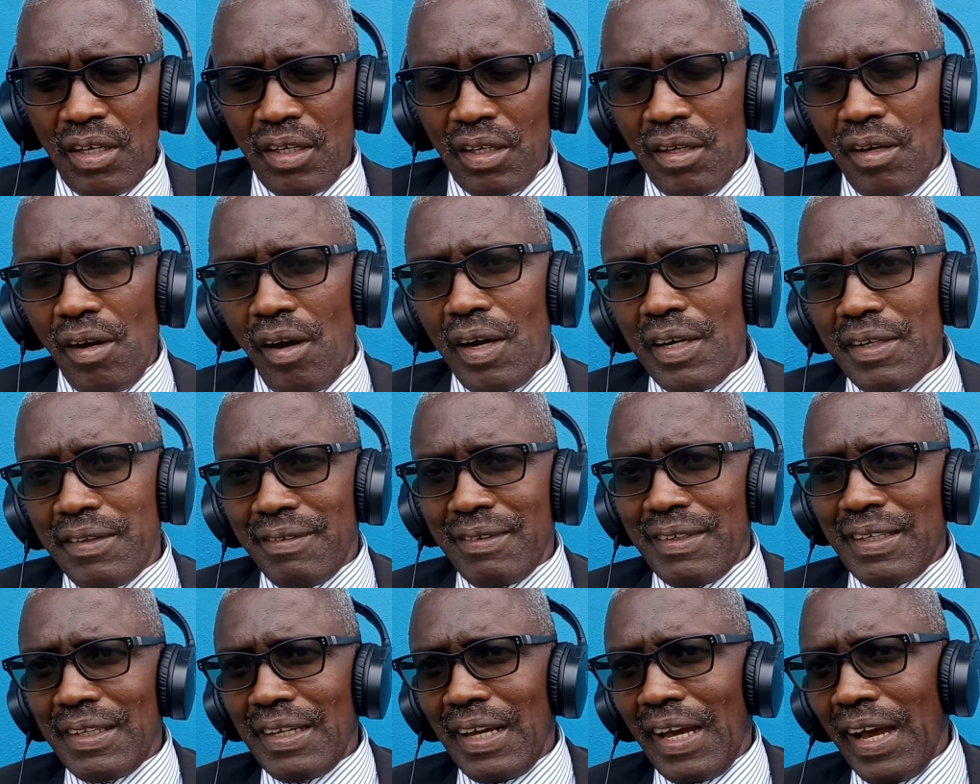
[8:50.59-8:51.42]
God
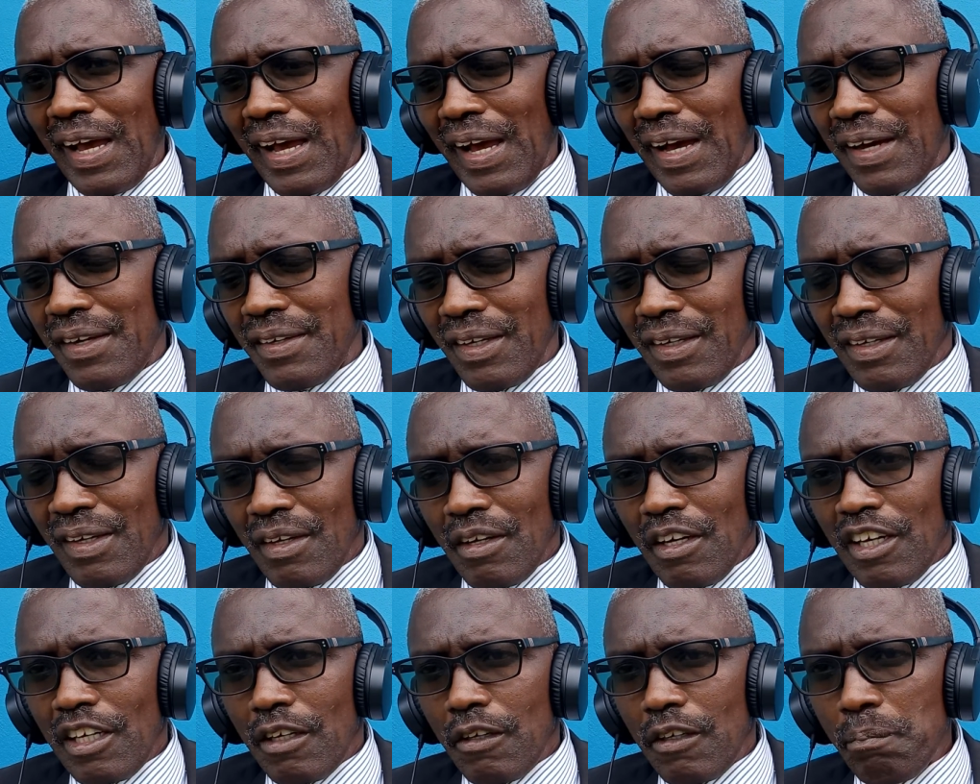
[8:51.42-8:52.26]
still had
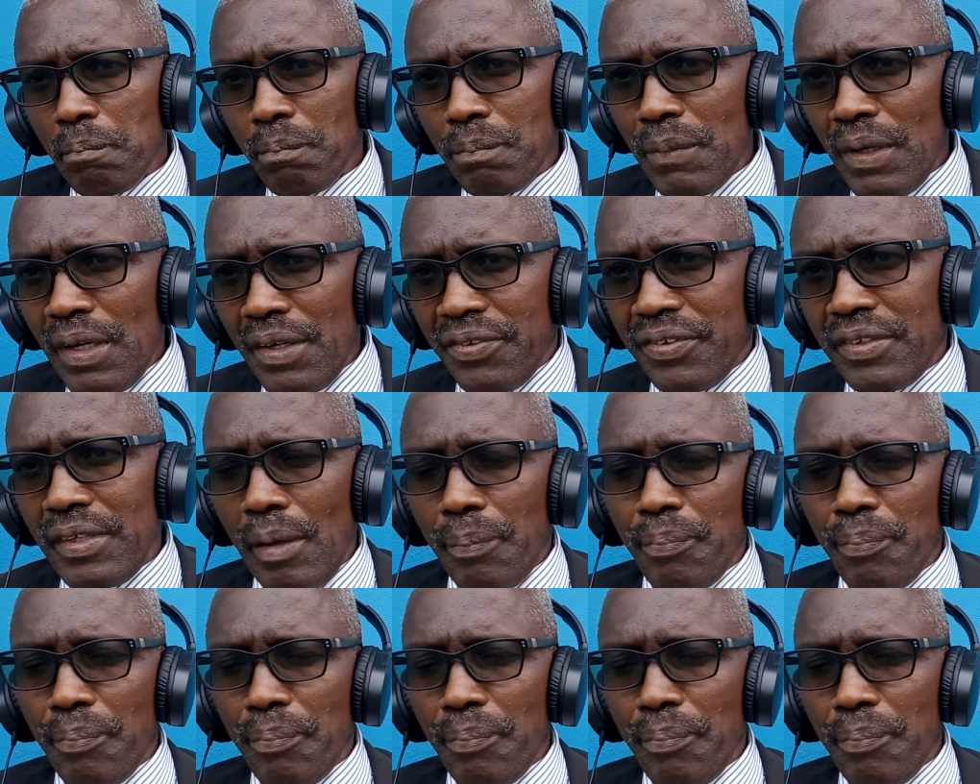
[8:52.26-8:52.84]
mercy